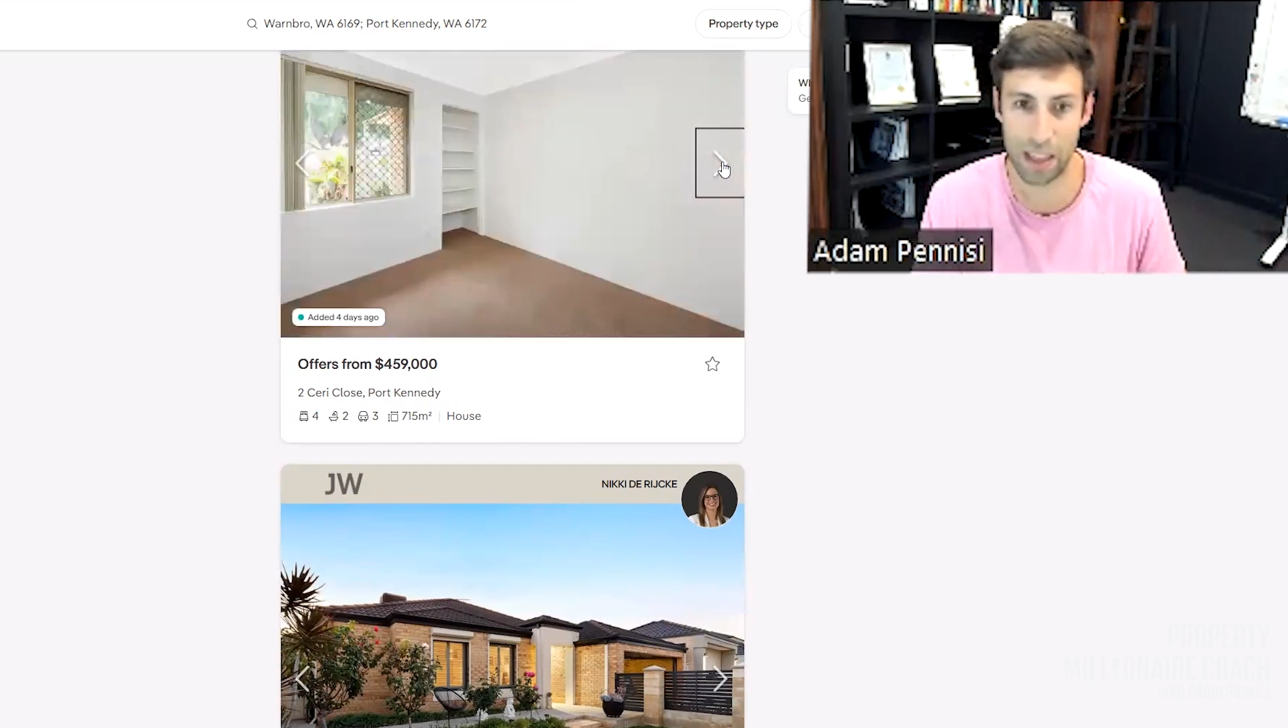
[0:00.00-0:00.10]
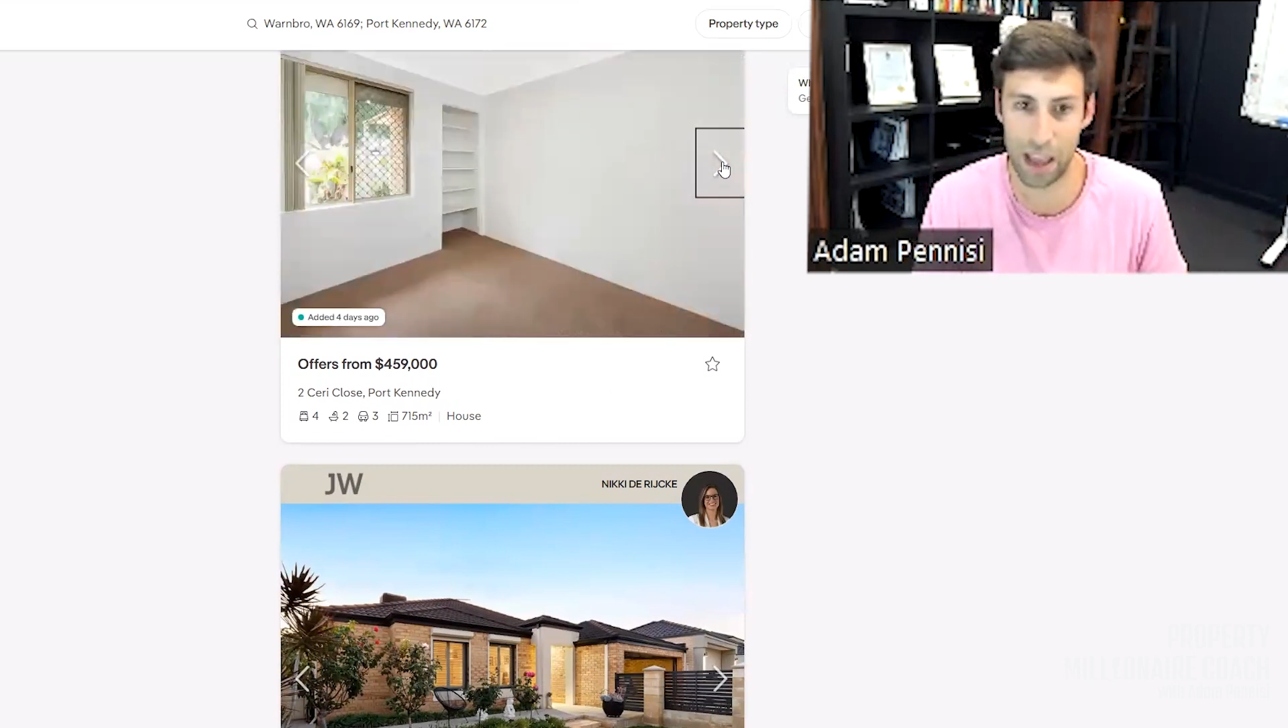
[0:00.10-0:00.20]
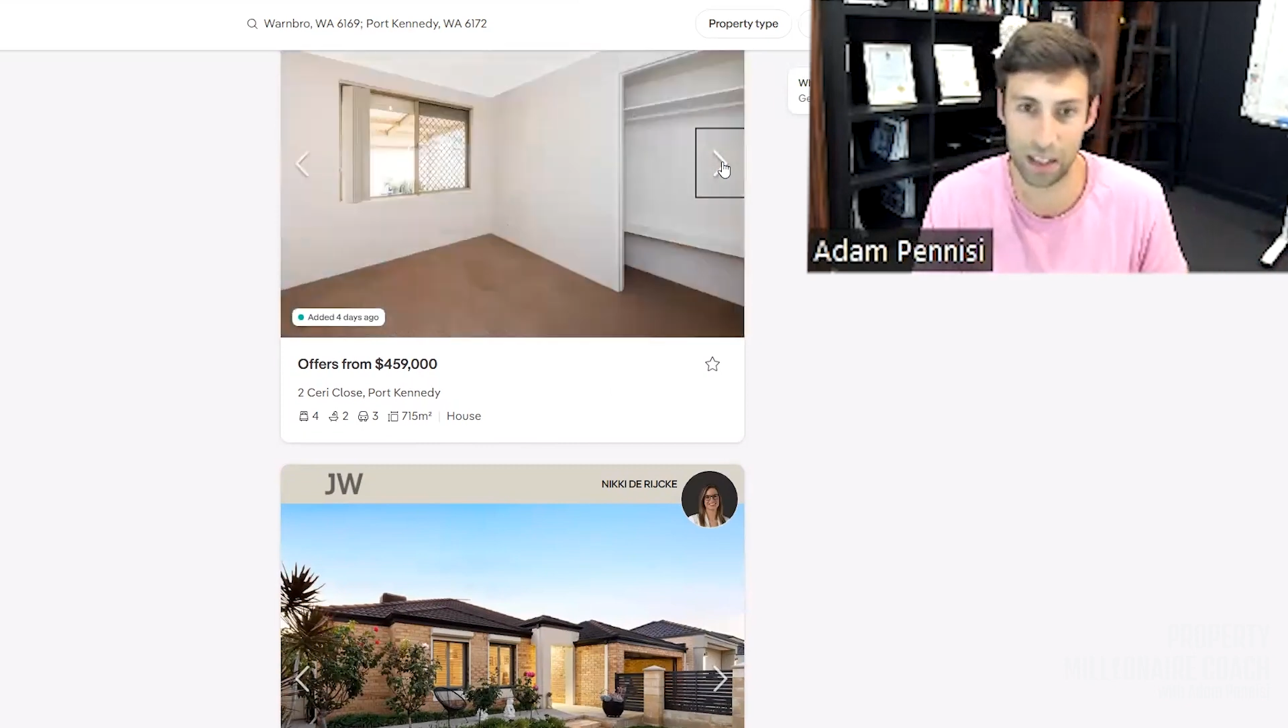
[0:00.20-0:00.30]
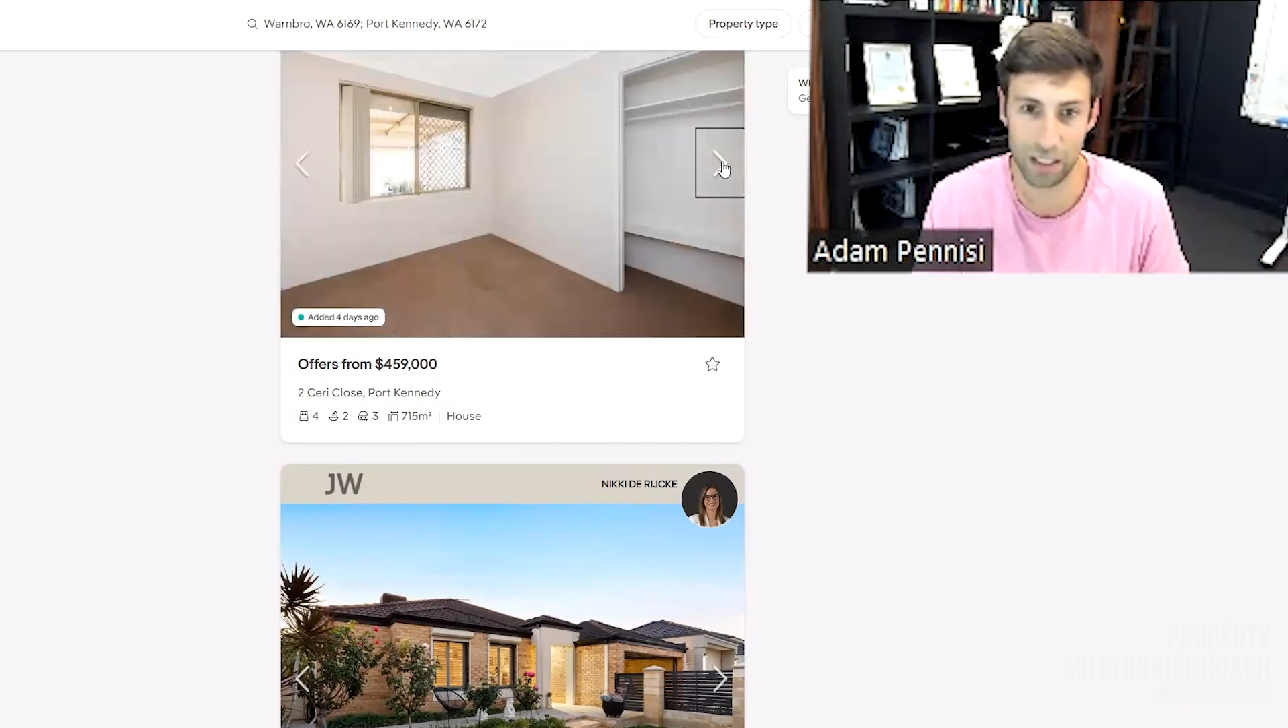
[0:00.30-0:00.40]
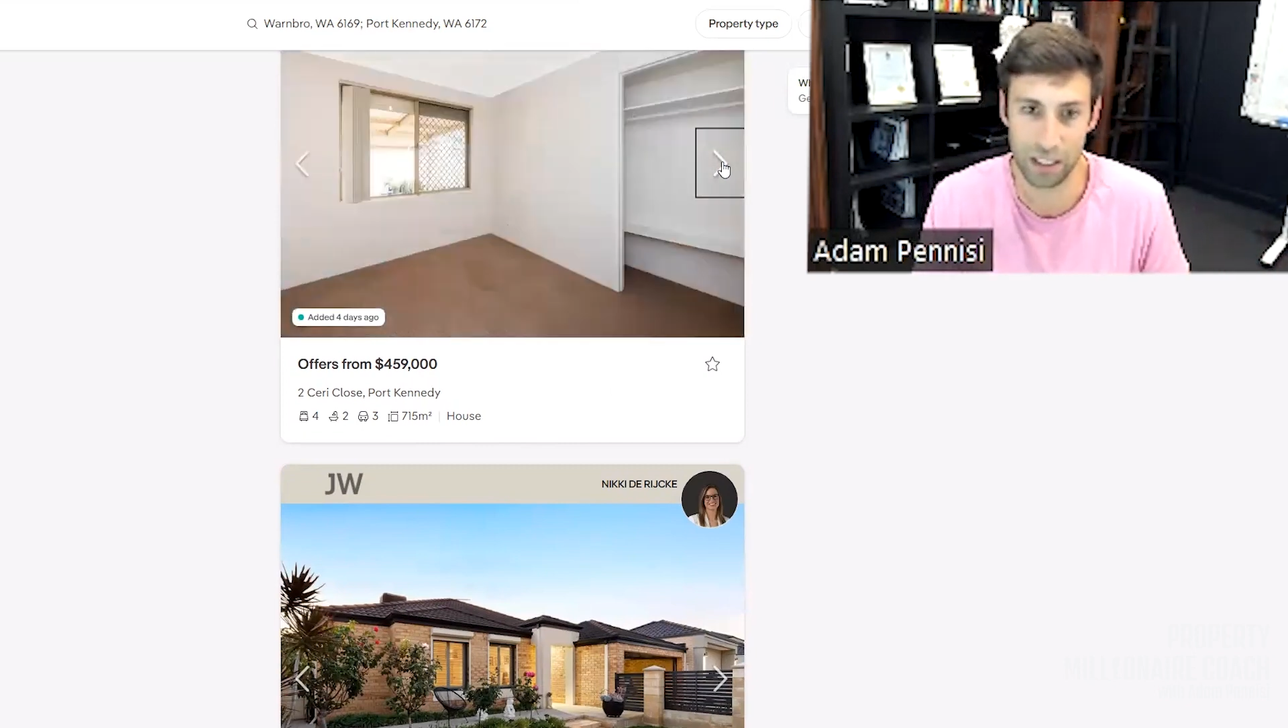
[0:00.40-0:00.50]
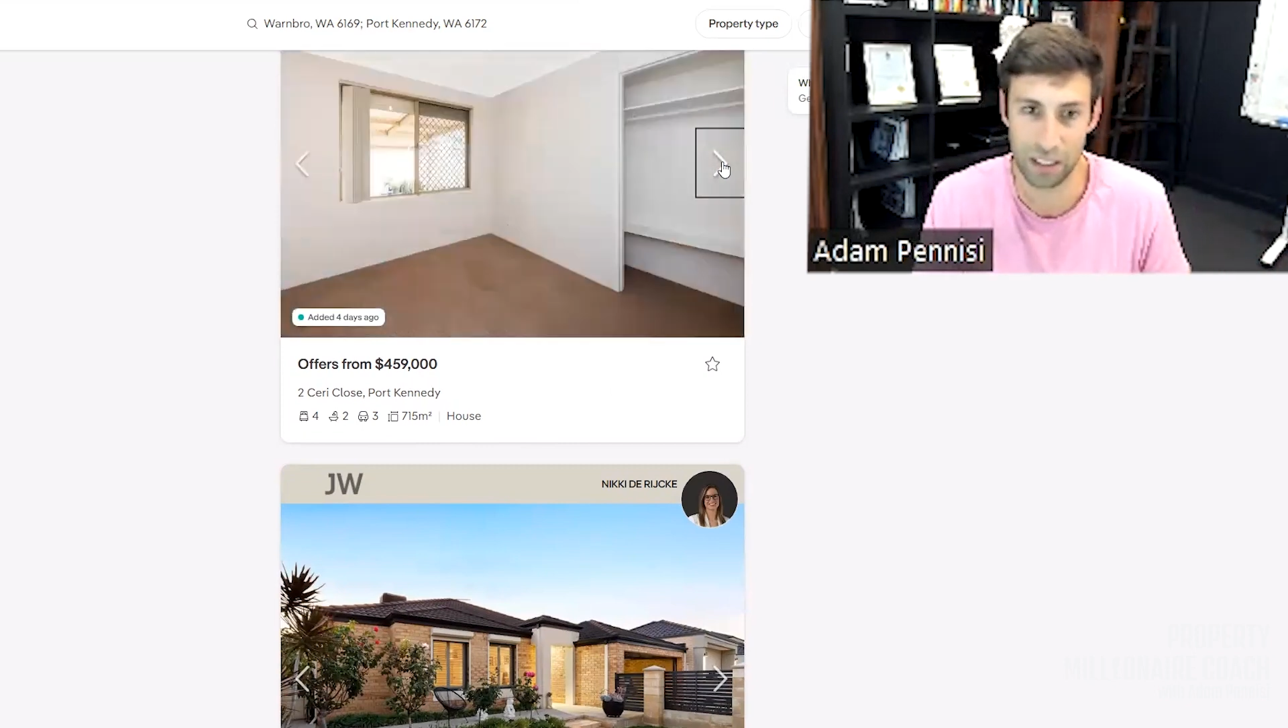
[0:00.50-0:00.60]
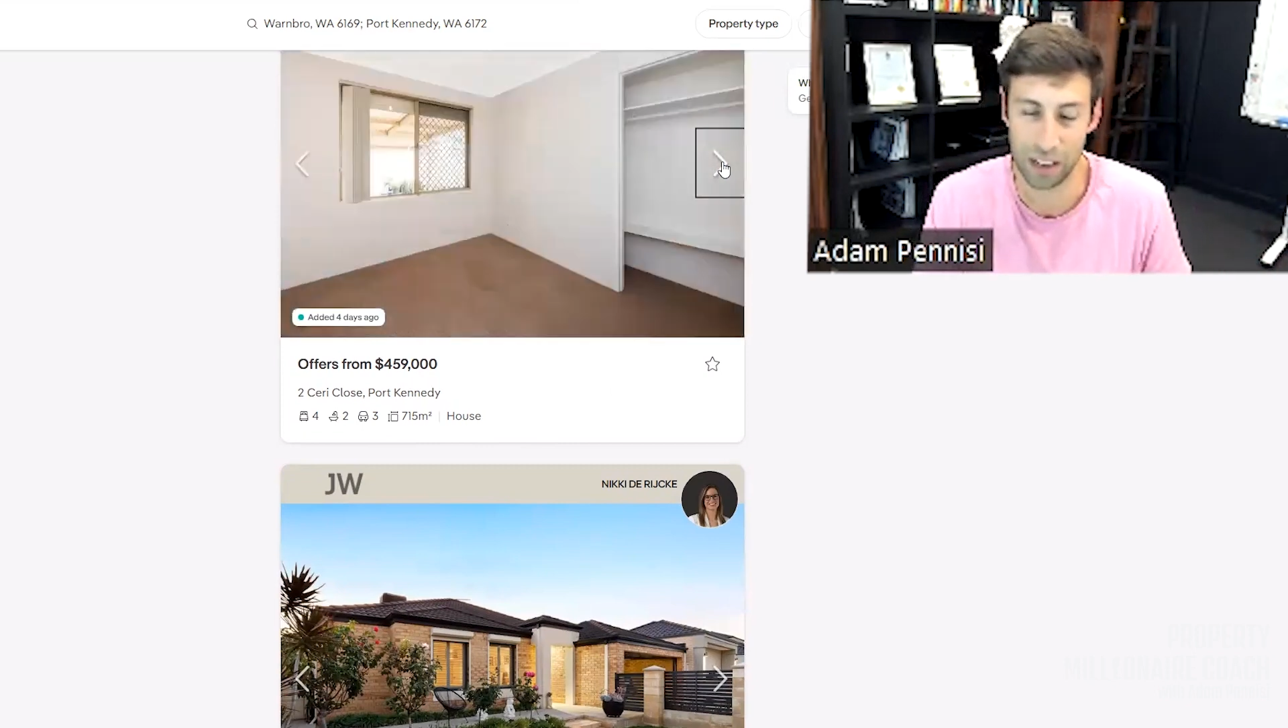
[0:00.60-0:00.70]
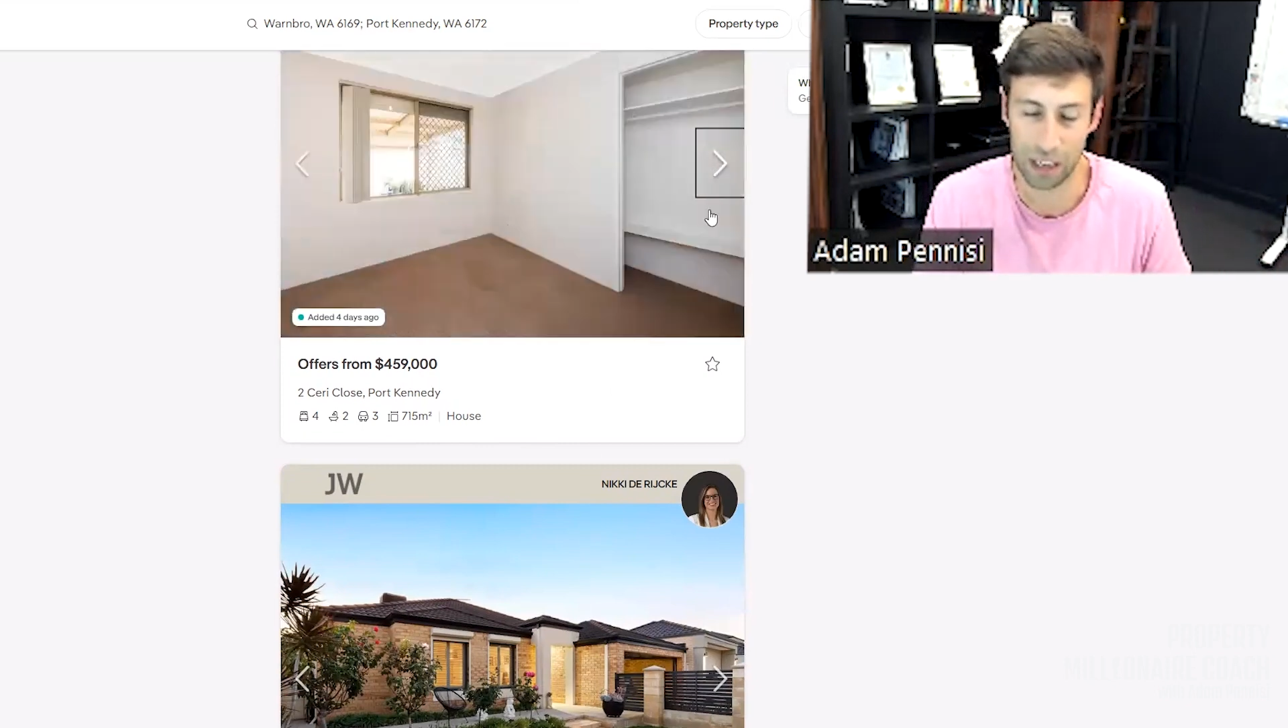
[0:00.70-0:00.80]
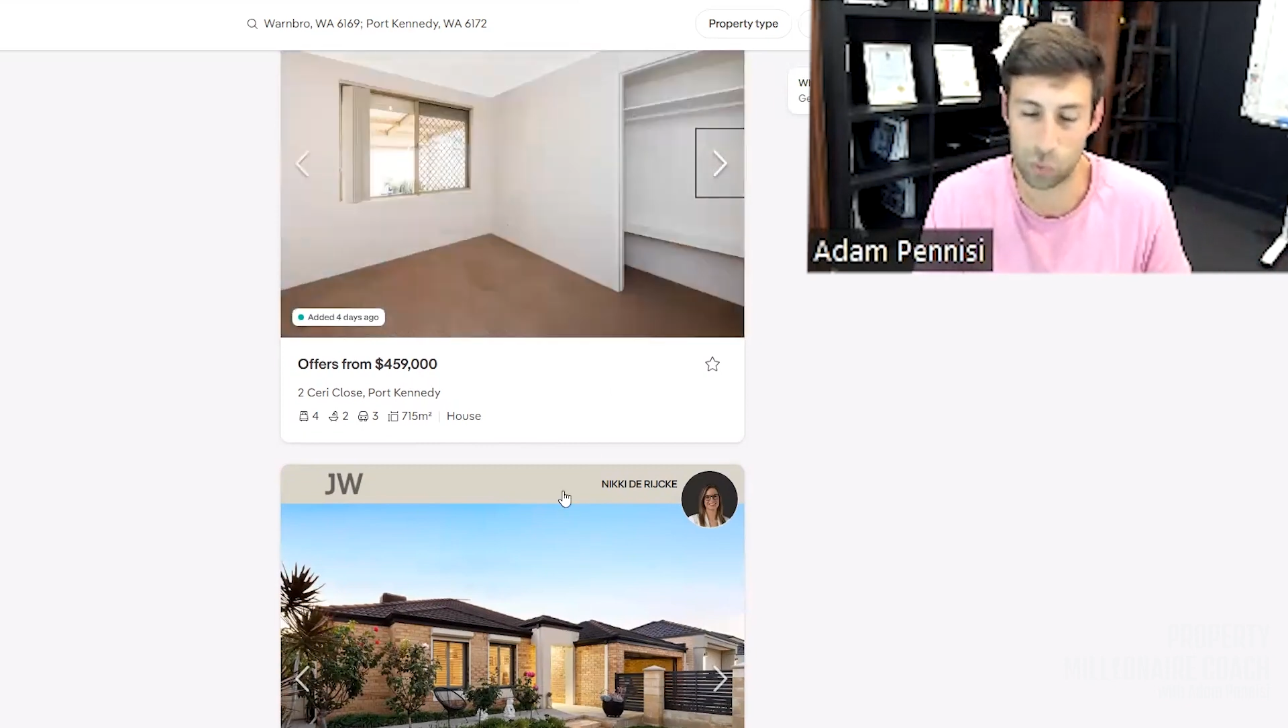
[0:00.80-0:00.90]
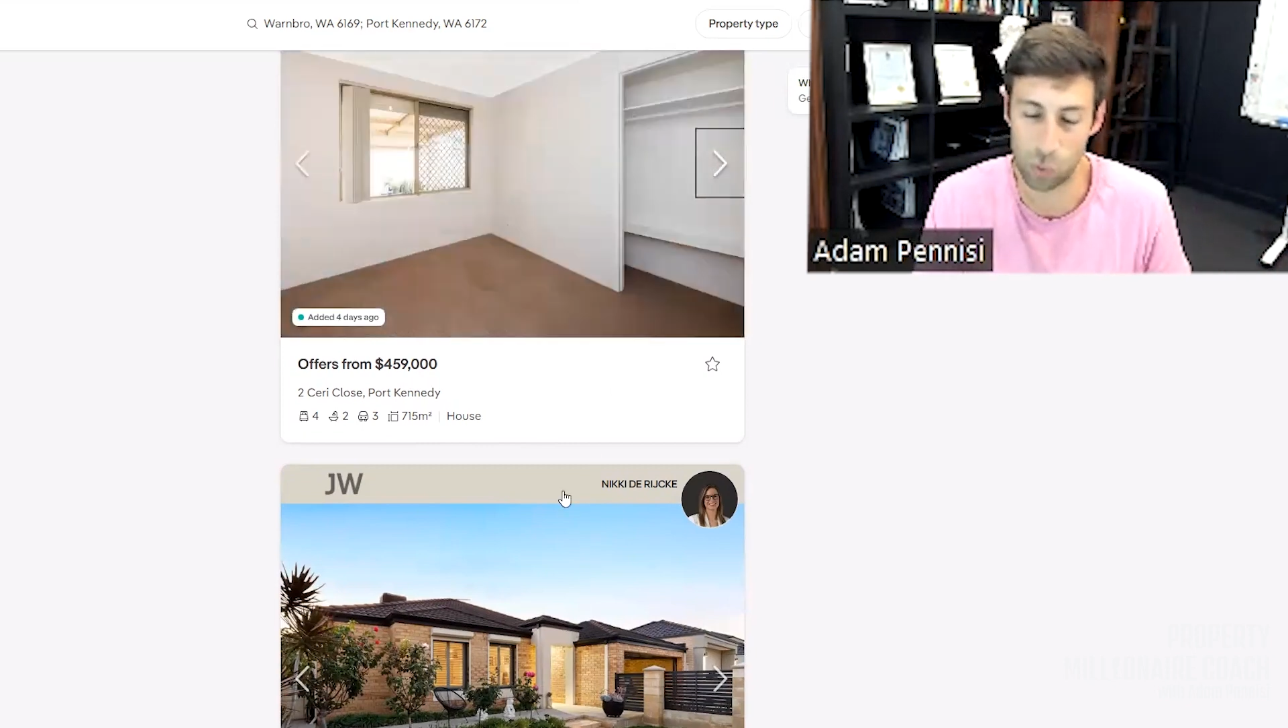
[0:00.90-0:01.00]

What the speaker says: that as